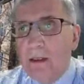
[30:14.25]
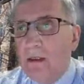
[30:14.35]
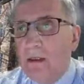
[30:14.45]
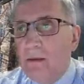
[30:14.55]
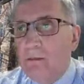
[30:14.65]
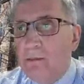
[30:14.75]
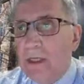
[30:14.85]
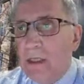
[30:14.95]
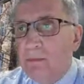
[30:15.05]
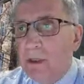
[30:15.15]
In
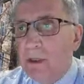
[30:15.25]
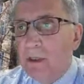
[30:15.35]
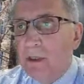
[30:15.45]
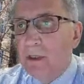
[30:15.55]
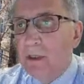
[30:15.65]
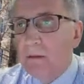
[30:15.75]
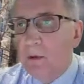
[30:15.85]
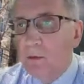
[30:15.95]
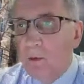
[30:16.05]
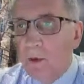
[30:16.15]
paper number
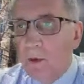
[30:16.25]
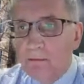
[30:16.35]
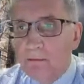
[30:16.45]
one,